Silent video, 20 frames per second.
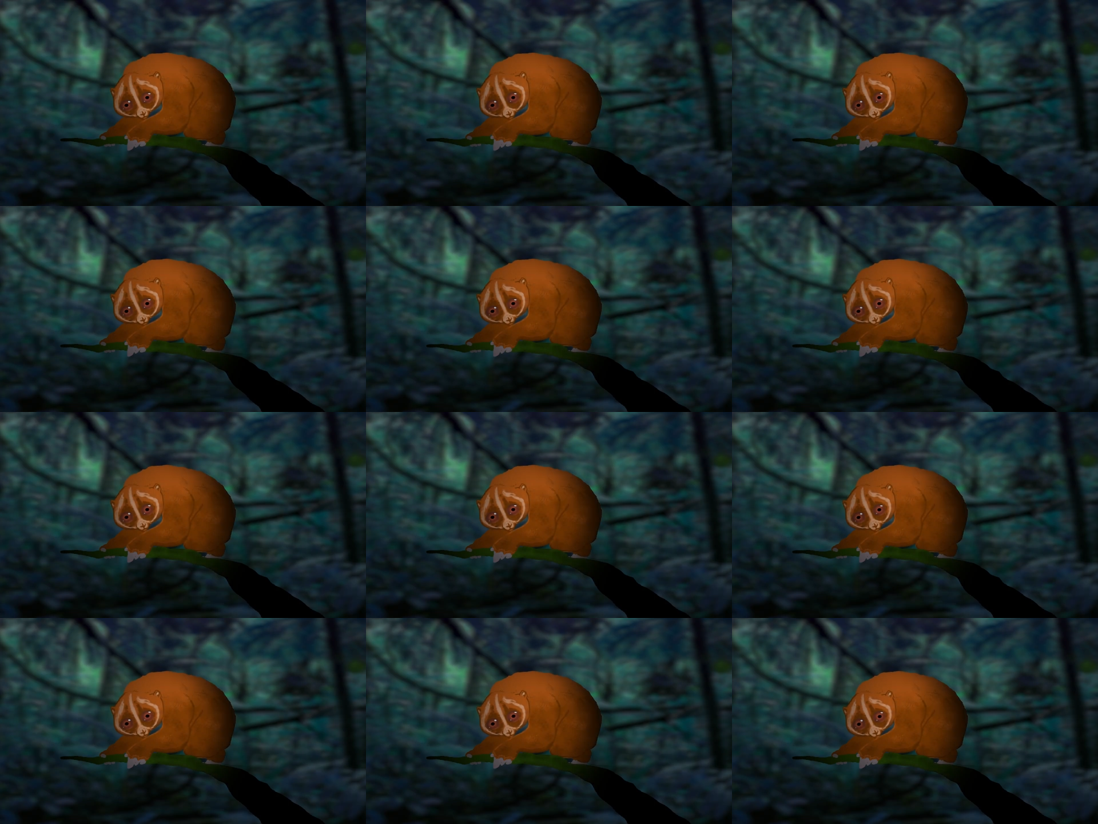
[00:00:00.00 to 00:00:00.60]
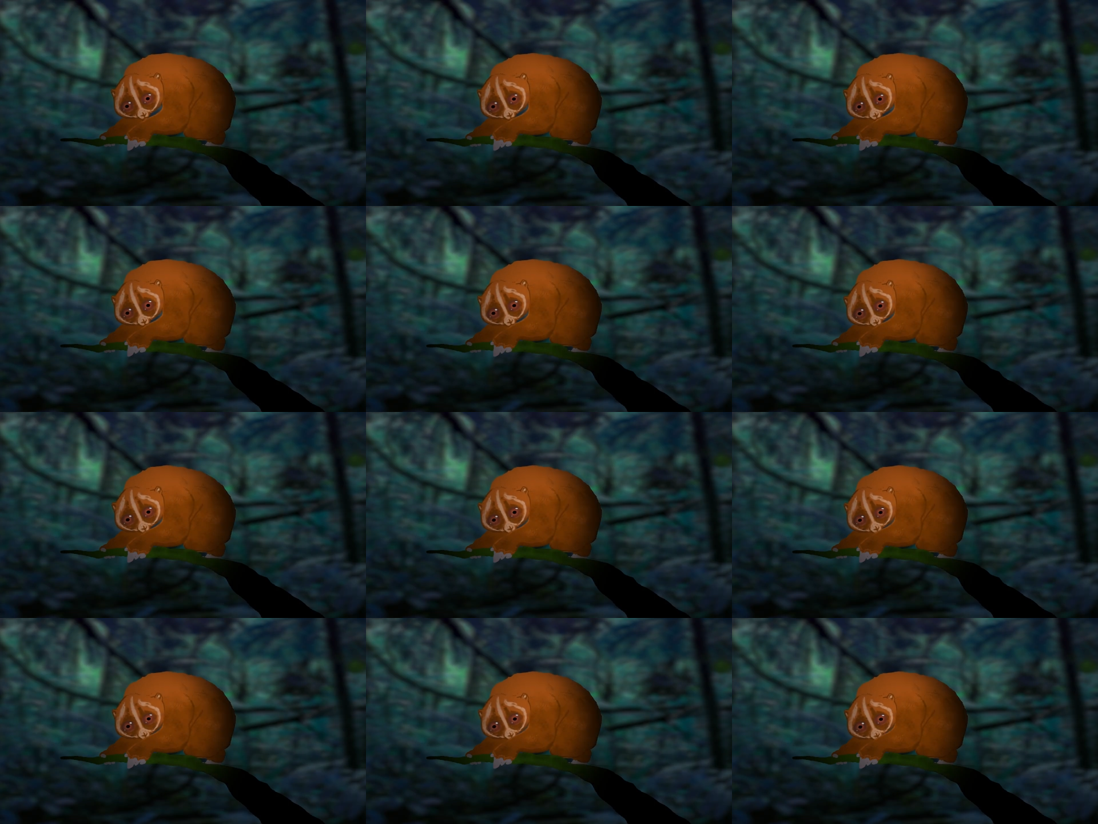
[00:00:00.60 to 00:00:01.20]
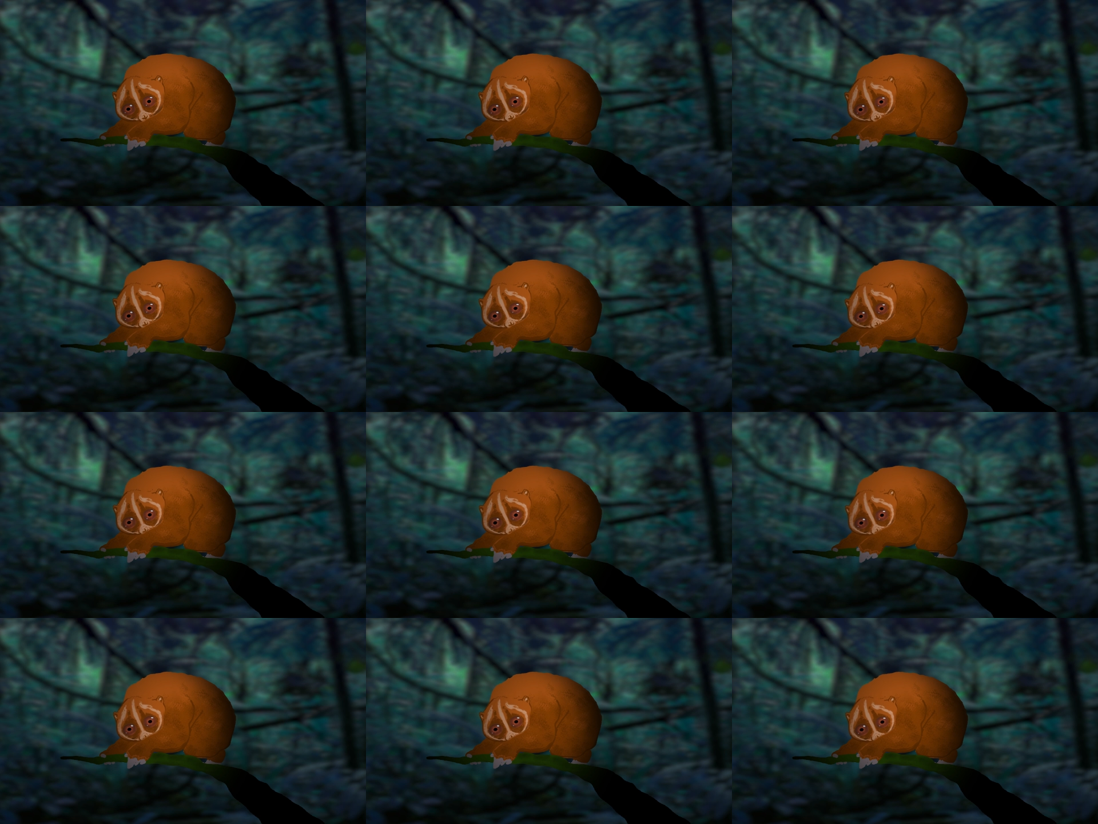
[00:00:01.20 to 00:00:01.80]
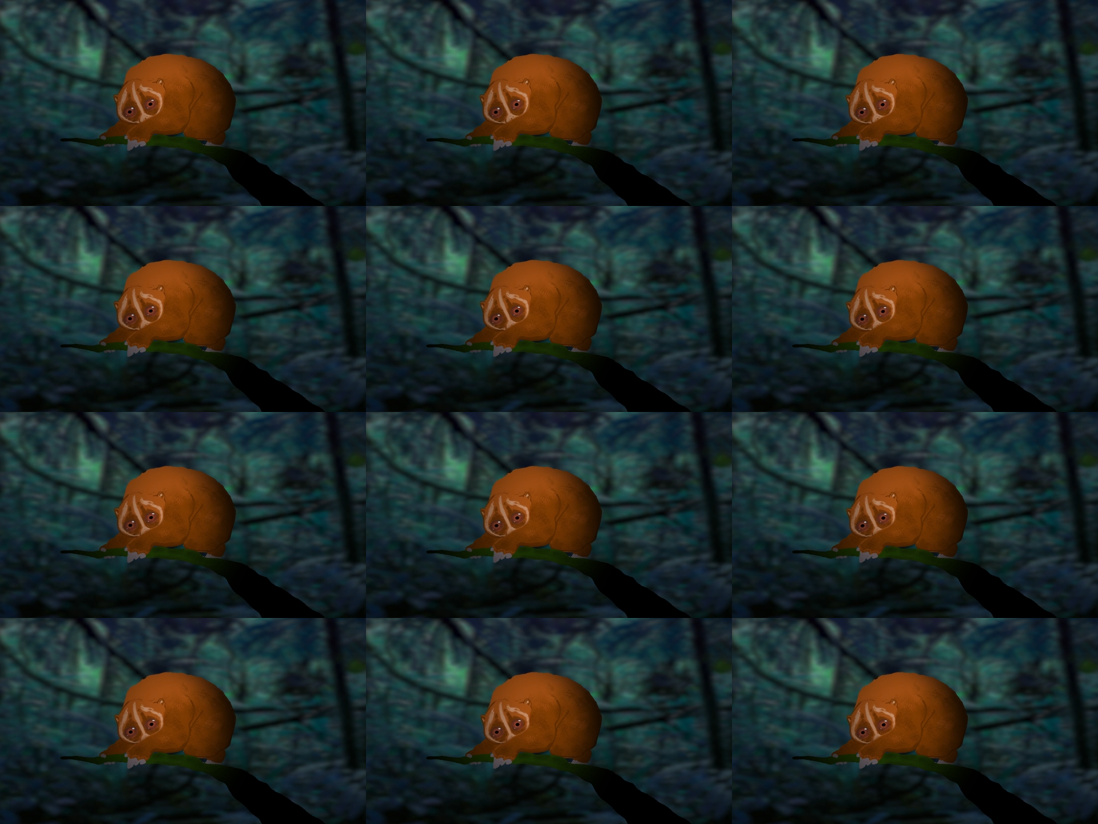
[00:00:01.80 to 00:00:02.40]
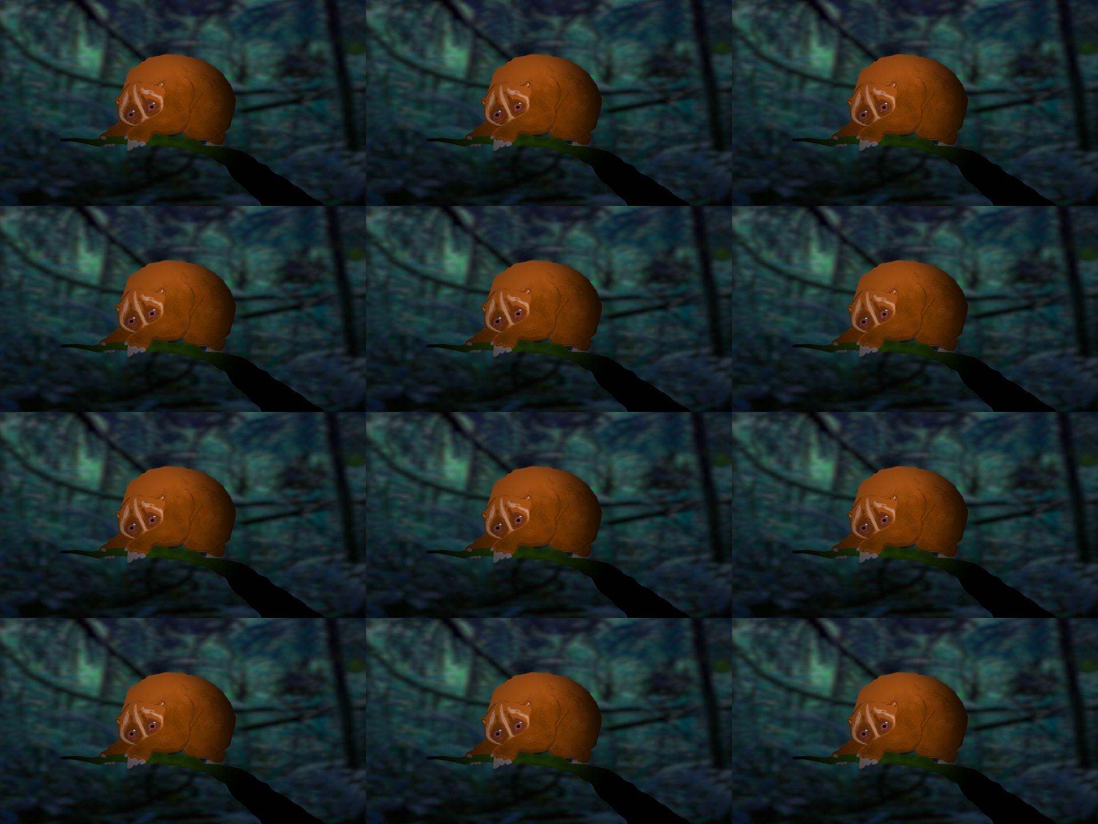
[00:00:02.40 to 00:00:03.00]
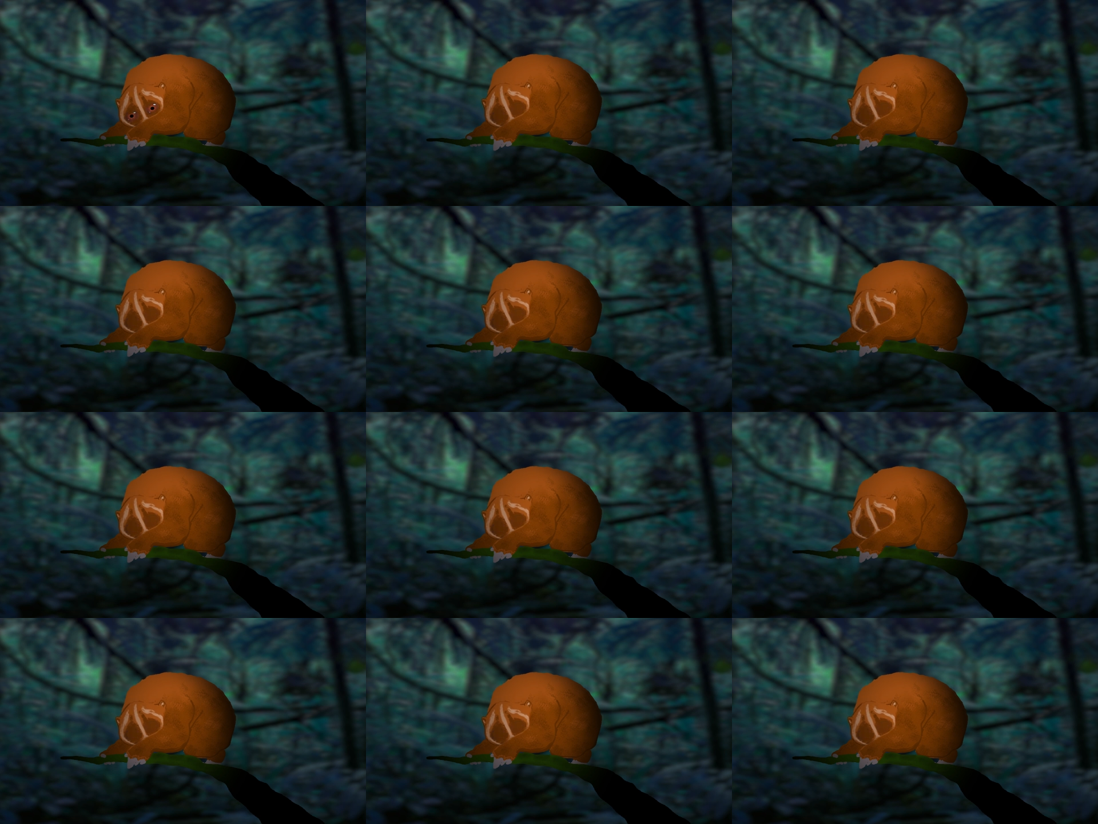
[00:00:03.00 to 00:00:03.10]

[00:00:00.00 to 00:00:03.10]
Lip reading: (no speaker visible)